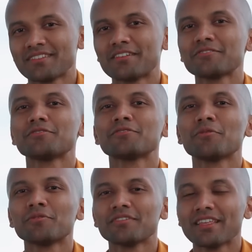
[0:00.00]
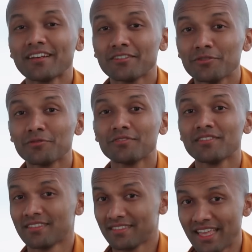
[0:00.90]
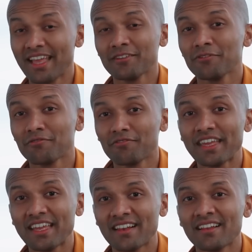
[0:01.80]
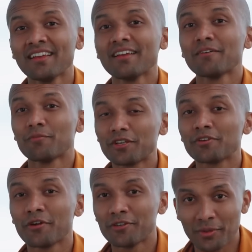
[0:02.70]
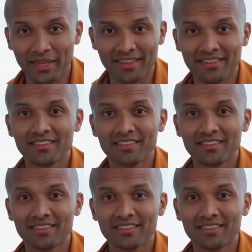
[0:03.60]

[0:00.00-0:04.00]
That's so that you feel what you're doing.